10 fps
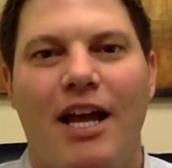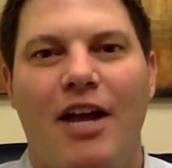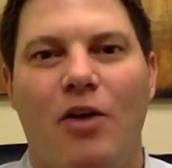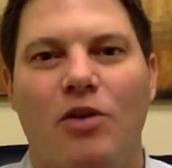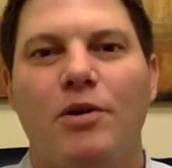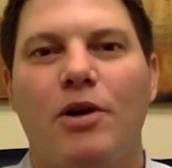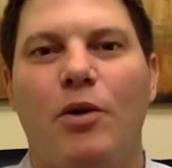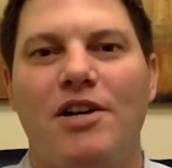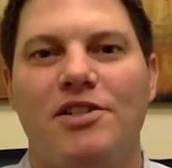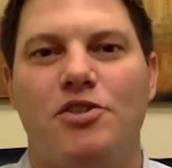It only
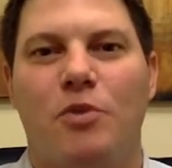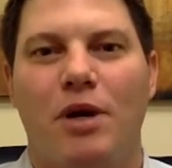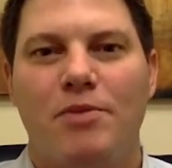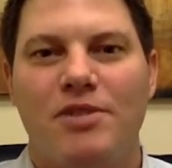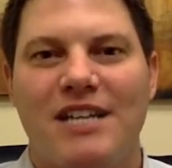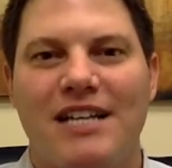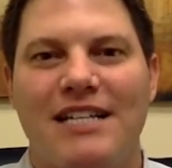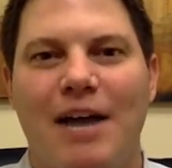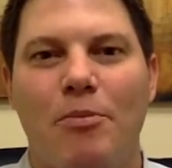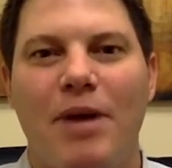requires a 20%
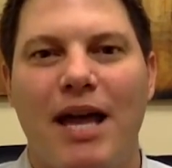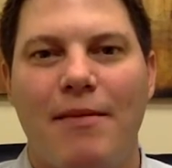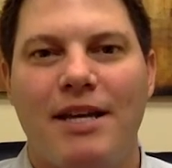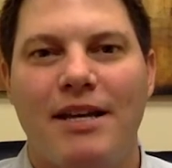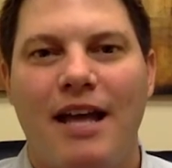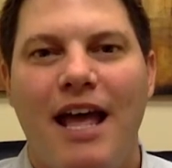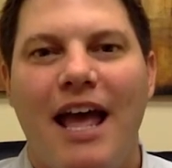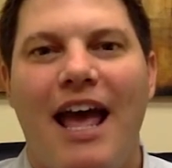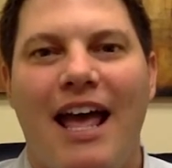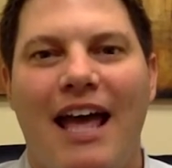down payment
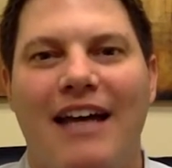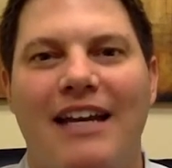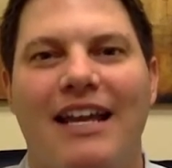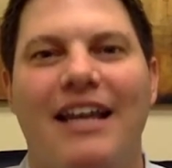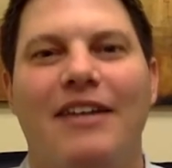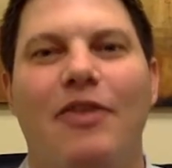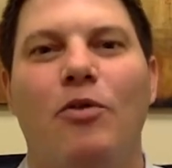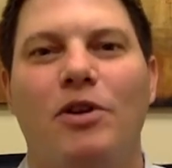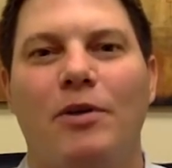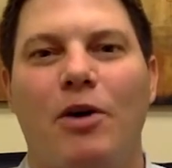and it, it,
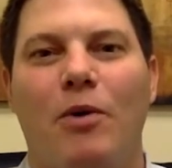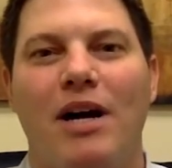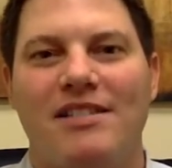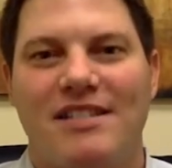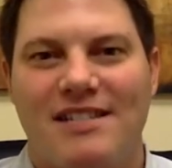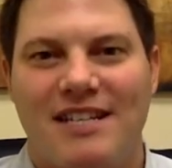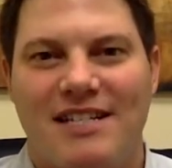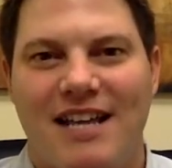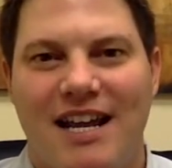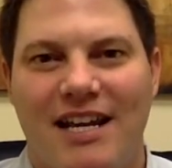only requires a
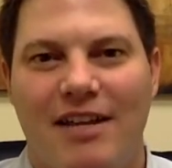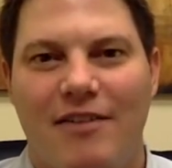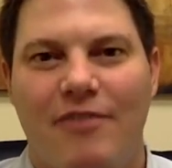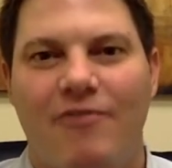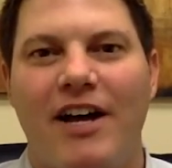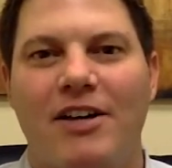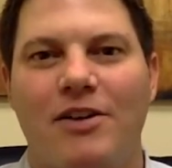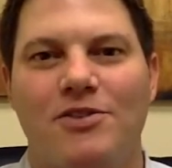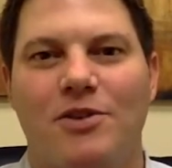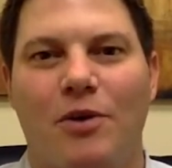680
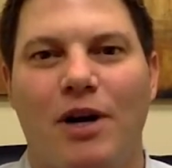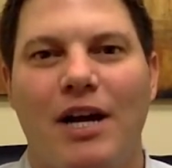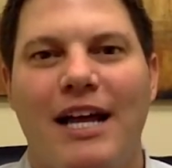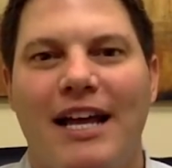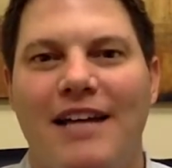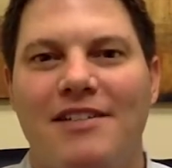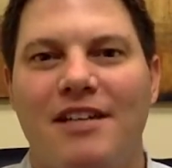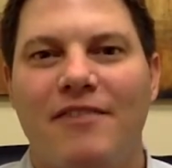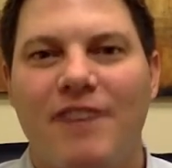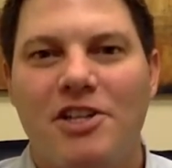FICO score. It is
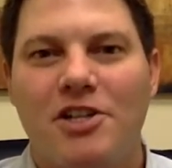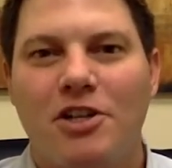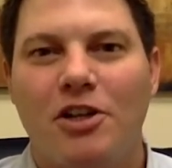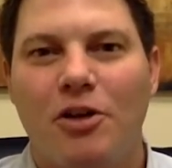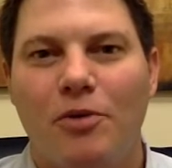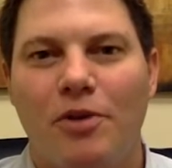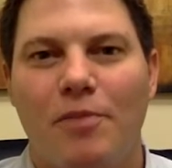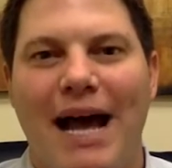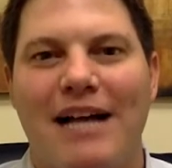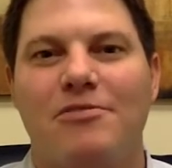a conventional loan with
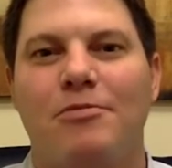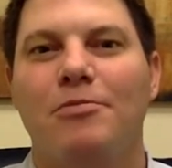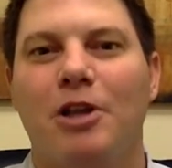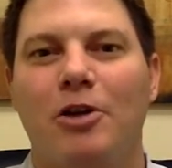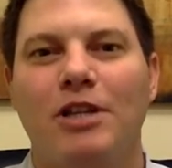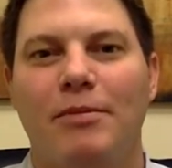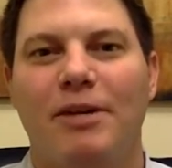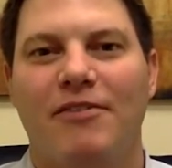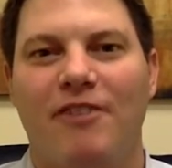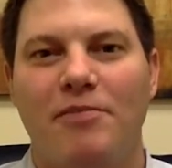a maximum loan
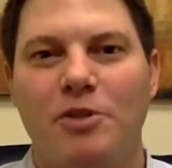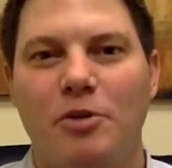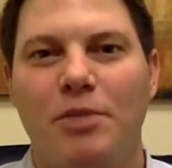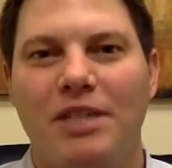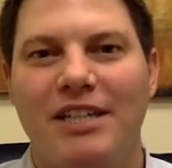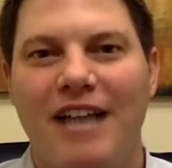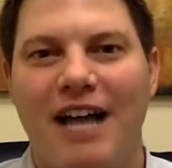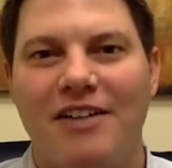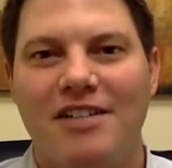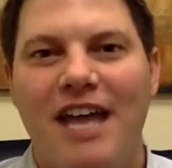limit of up to a million
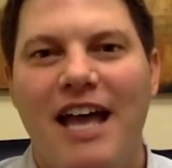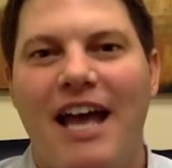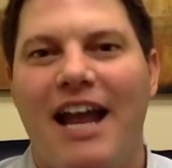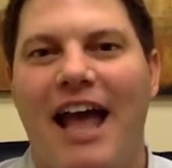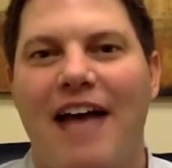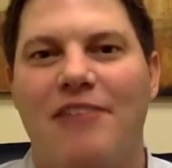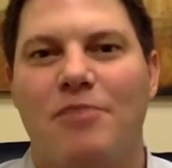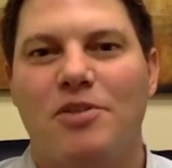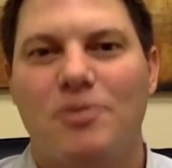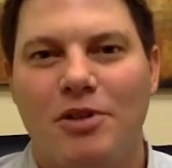dollars, and it has
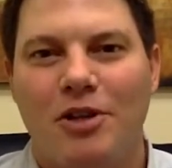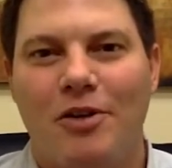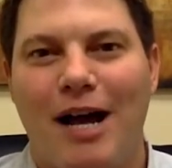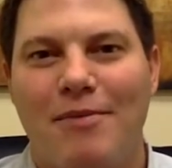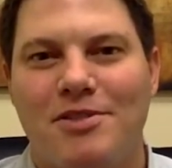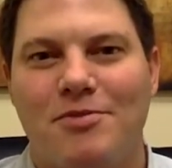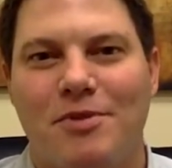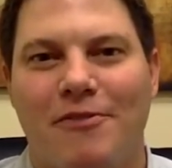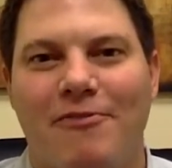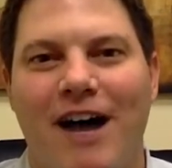multiple loan options
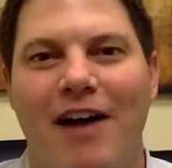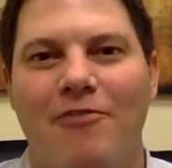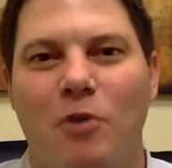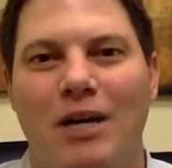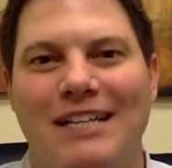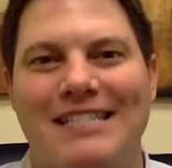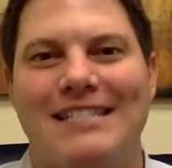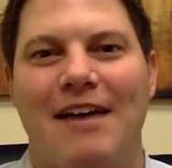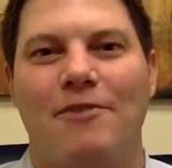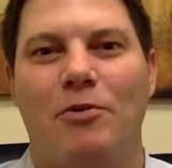with a 5-1 and
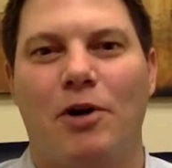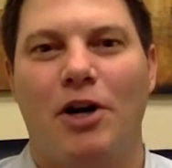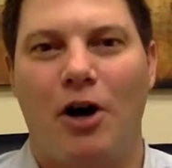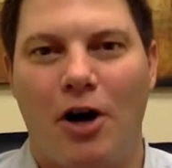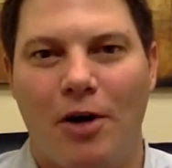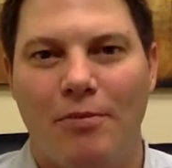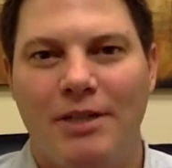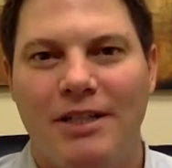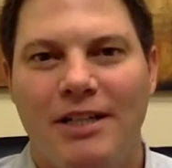7-1 arm.